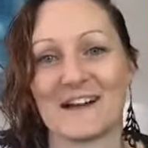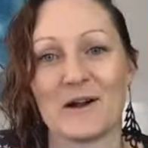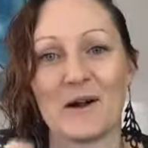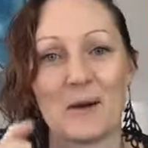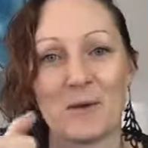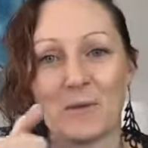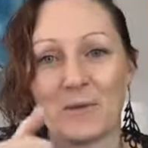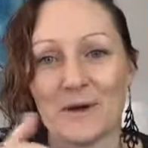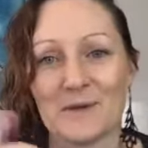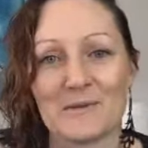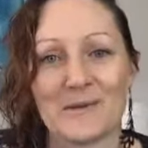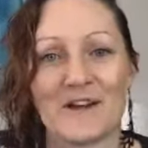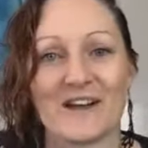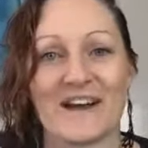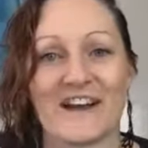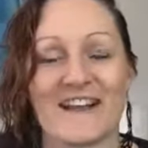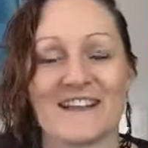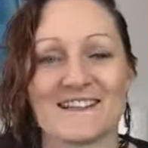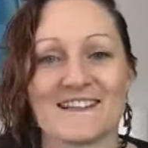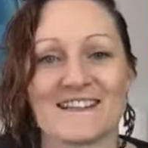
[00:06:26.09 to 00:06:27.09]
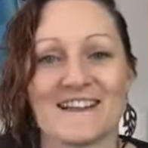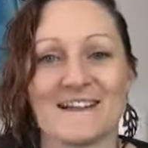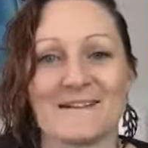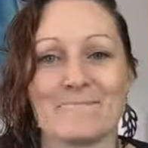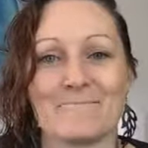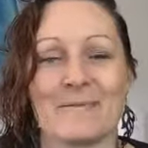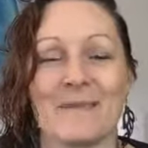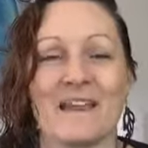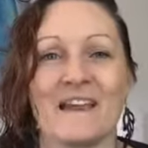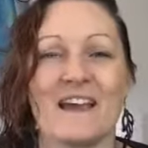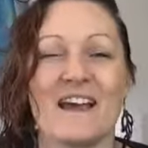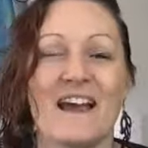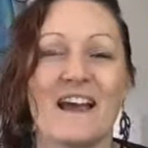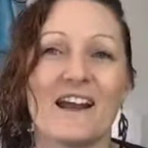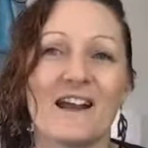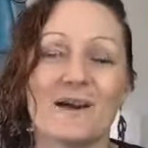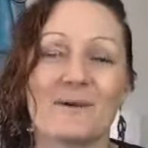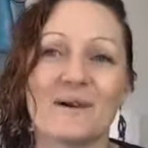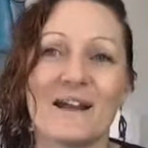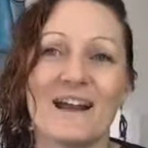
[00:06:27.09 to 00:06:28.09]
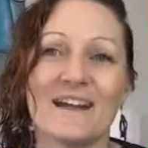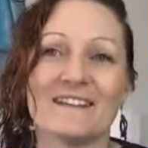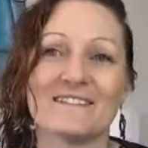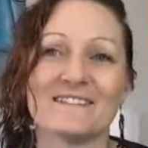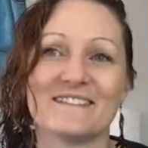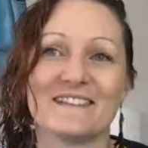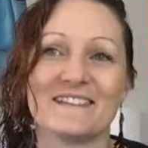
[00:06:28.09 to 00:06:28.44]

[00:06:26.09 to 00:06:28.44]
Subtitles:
a one-word answer, and I went,